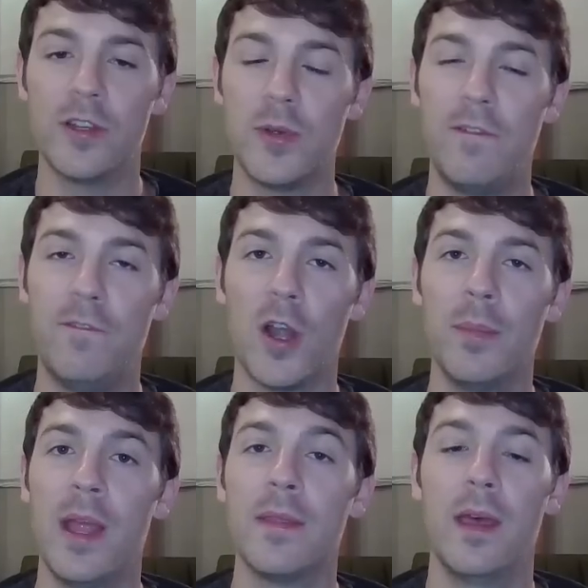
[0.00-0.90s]
so I
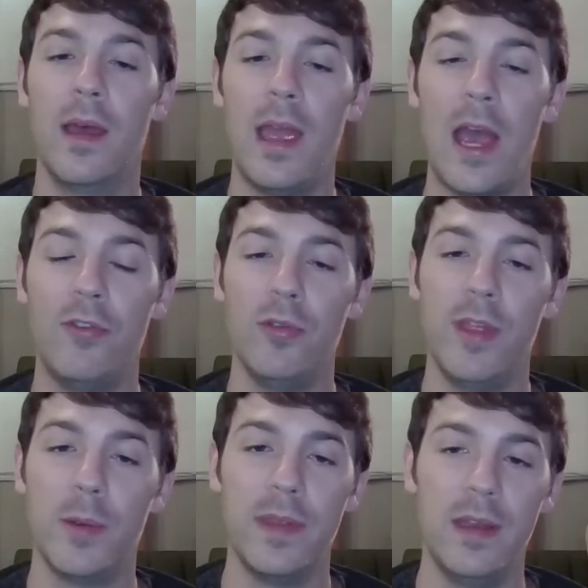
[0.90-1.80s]
farmed down the Azu
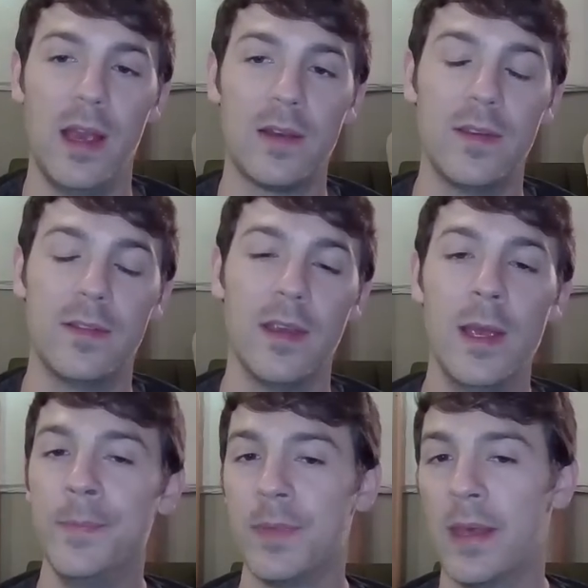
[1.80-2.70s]
there with the Deoxys,
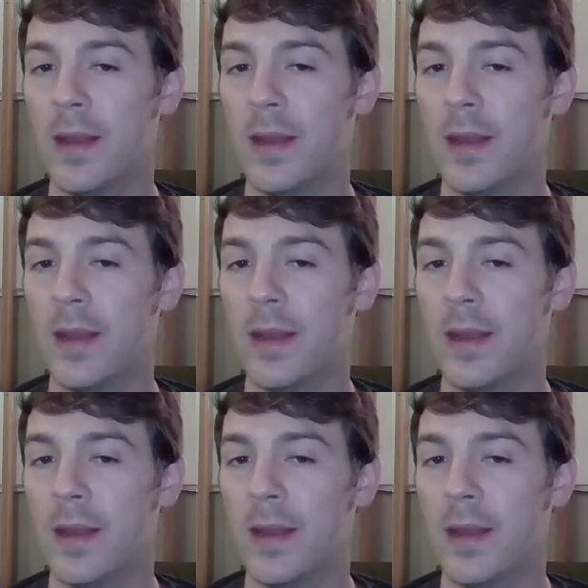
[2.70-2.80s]
and